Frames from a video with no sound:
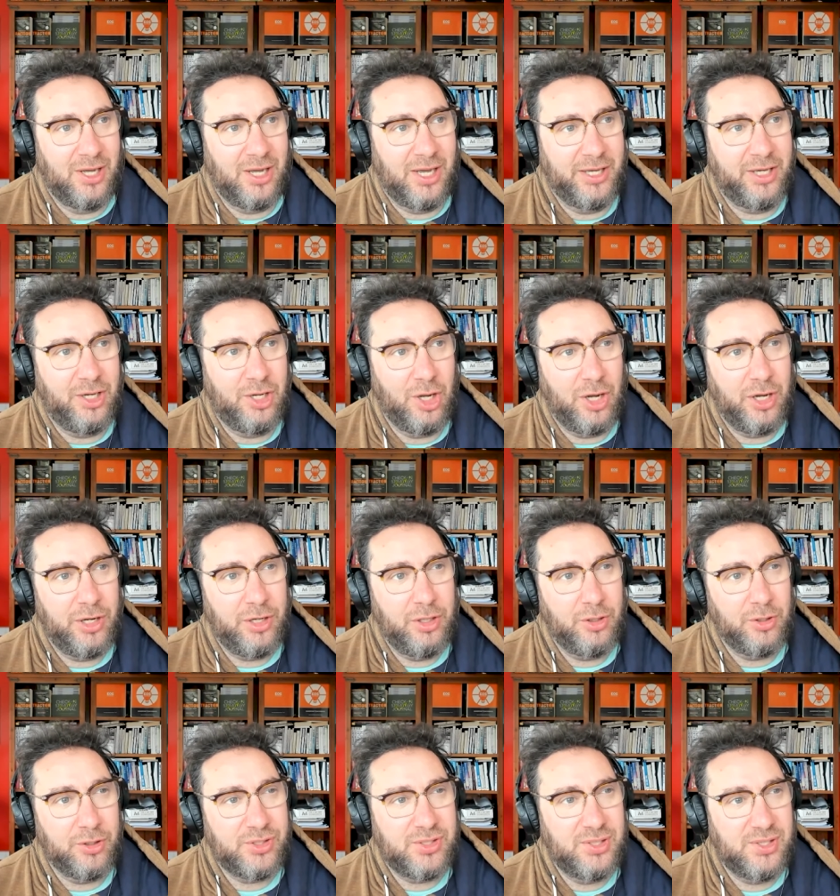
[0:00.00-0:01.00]
I kind of
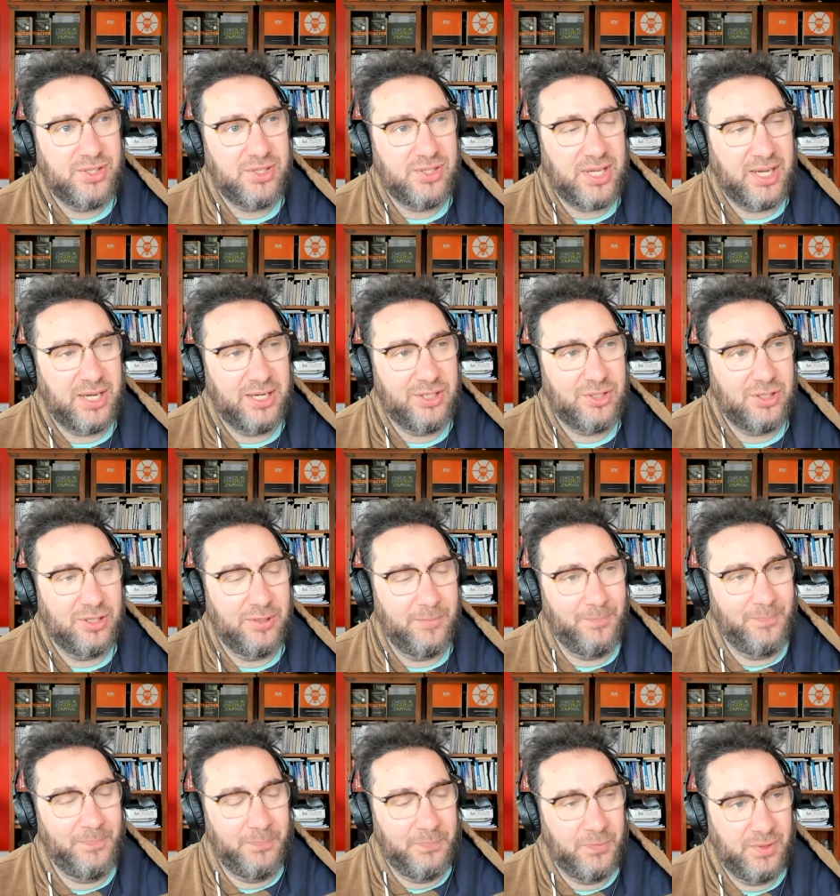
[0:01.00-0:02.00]
got to the stage,
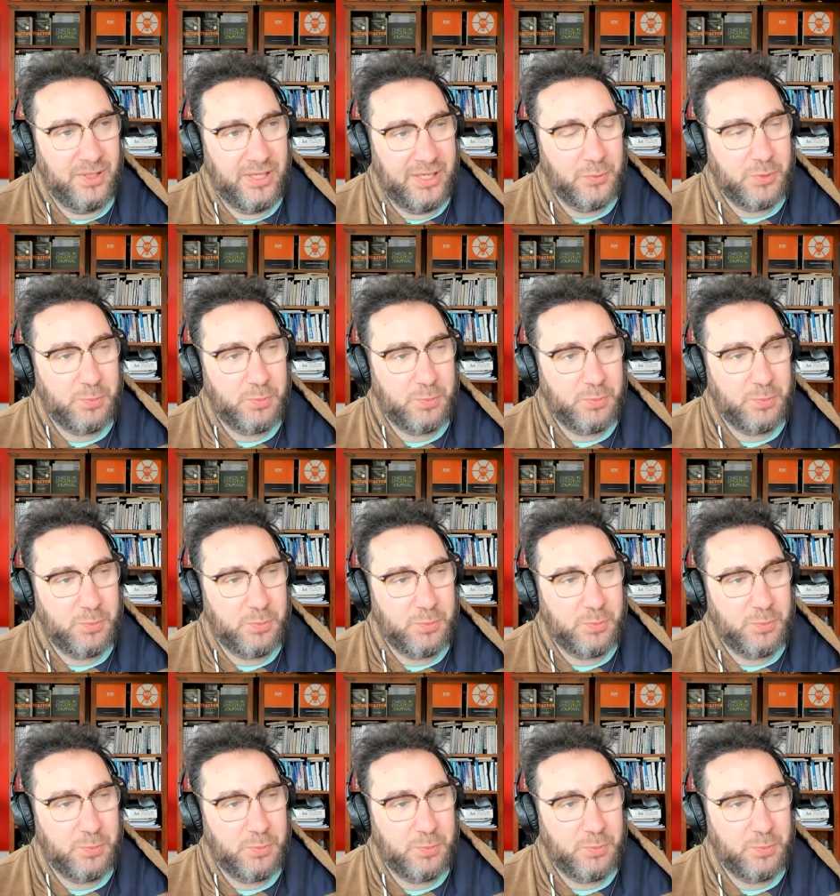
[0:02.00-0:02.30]
it